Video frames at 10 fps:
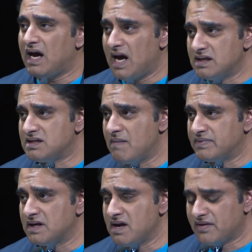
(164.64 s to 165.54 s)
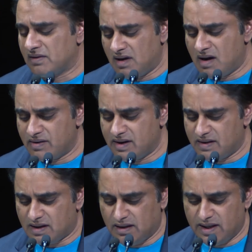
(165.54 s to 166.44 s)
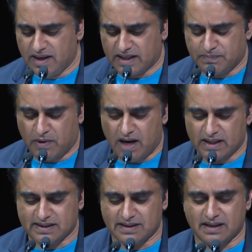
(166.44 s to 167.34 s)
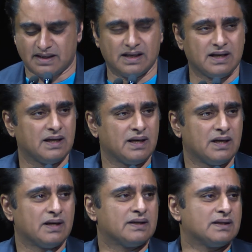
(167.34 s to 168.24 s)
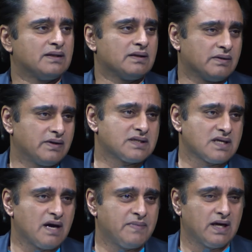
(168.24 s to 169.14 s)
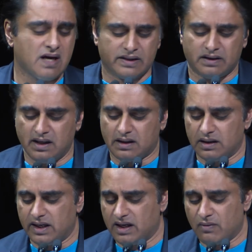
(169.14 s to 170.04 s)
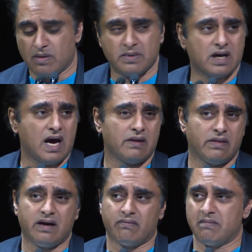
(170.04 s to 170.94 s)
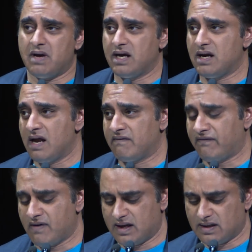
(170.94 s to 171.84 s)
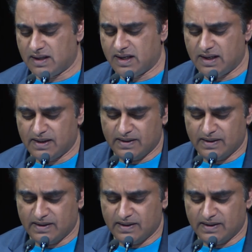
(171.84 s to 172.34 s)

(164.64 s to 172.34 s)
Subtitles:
and dumped another load in the Kleenex box. This time he got the cleaning woman, and they remain unfriendly.